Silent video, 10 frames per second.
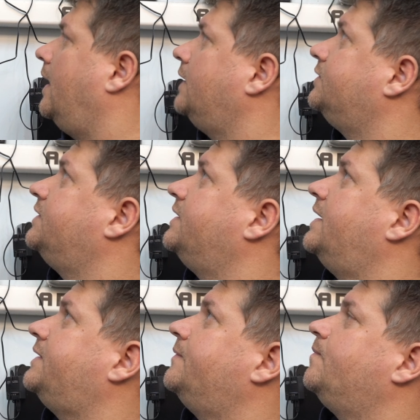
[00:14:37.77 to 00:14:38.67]
Other than
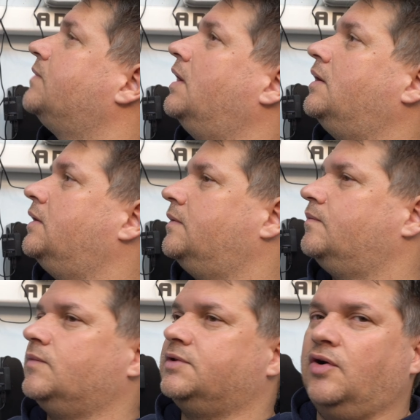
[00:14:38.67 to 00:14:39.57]
that, uh,
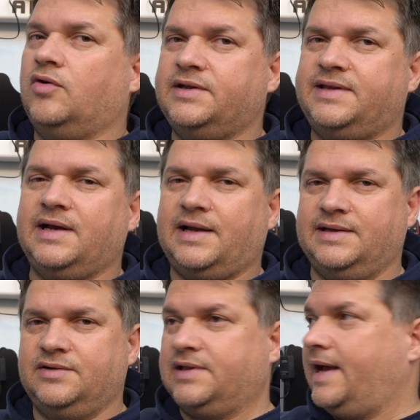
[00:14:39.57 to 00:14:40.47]
the only thing I
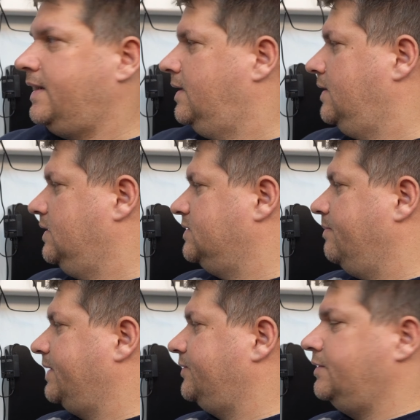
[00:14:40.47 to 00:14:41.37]
didn't like is the
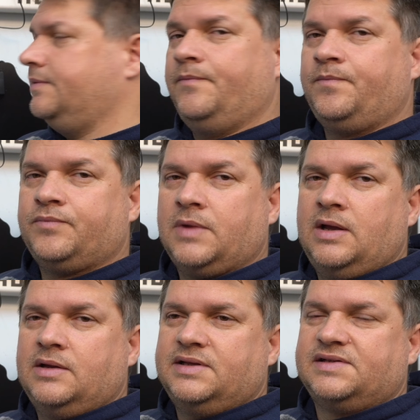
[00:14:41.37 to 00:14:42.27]
button,
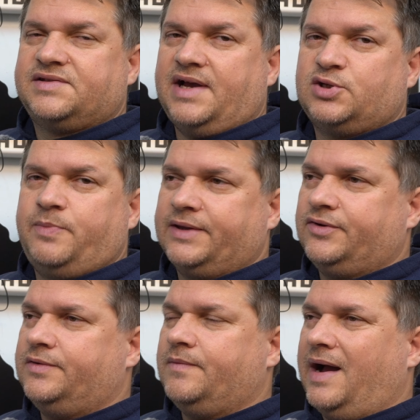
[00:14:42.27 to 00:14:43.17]
this touch
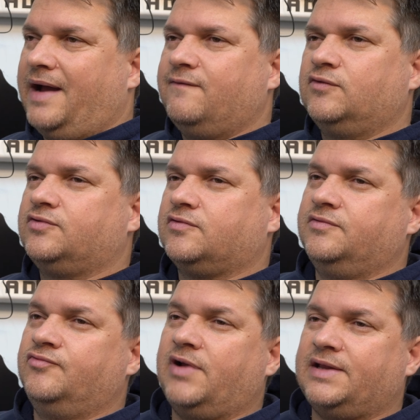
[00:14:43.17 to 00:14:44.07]
button. I would
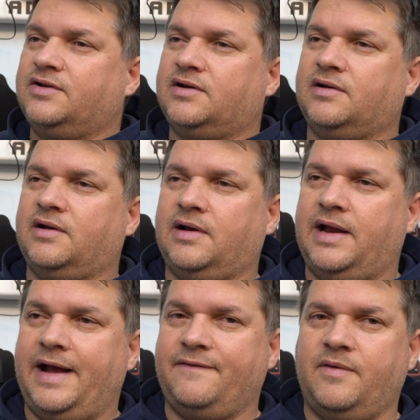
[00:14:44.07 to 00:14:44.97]
rather
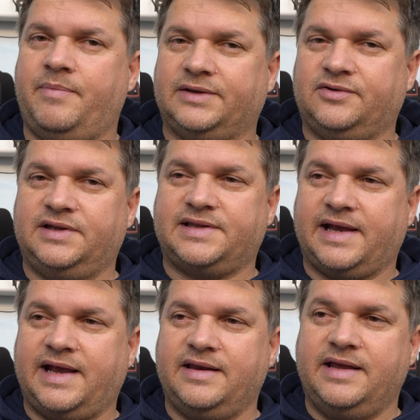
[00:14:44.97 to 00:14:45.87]
have a button that
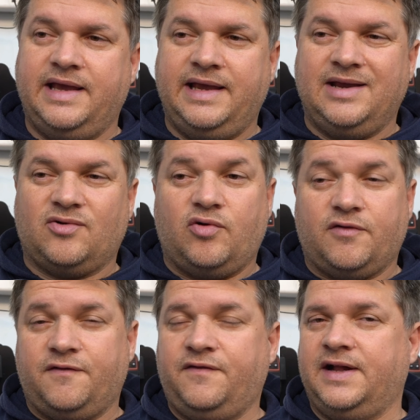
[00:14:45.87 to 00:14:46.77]
I can hear or
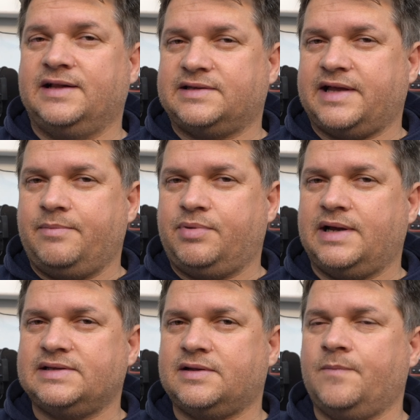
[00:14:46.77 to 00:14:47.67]
feel that I
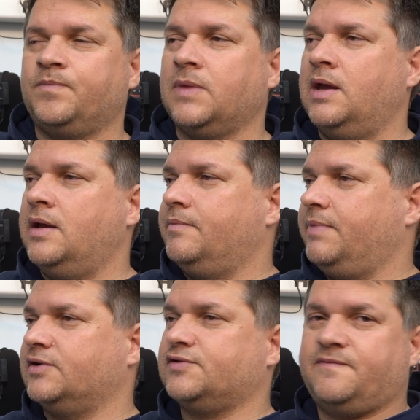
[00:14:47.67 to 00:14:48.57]
pressed,
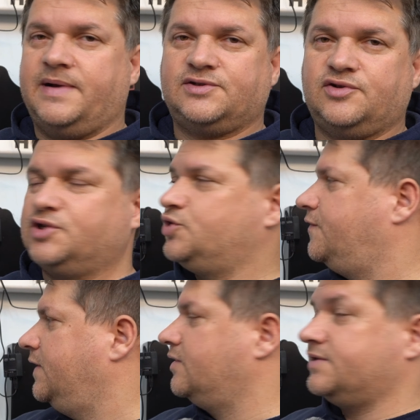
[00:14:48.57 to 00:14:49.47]
because of my sausage
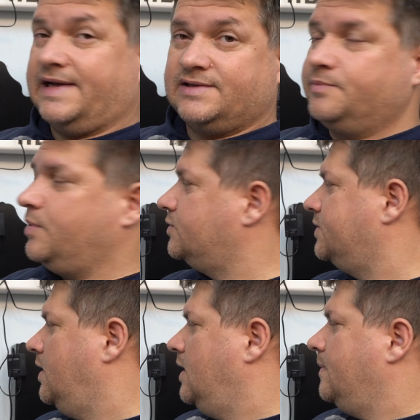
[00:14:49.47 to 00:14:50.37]
fingers, I suppose.